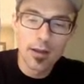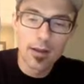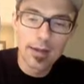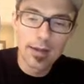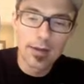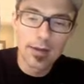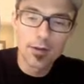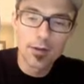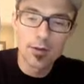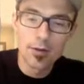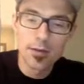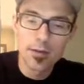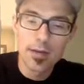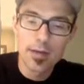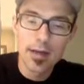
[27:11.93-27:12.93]

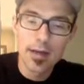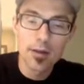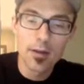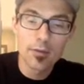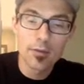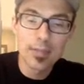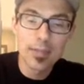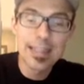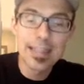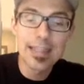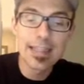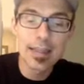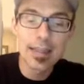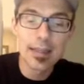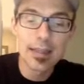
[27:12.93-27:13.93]
characters in
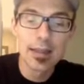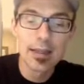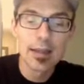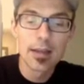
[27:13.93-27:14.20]
3D,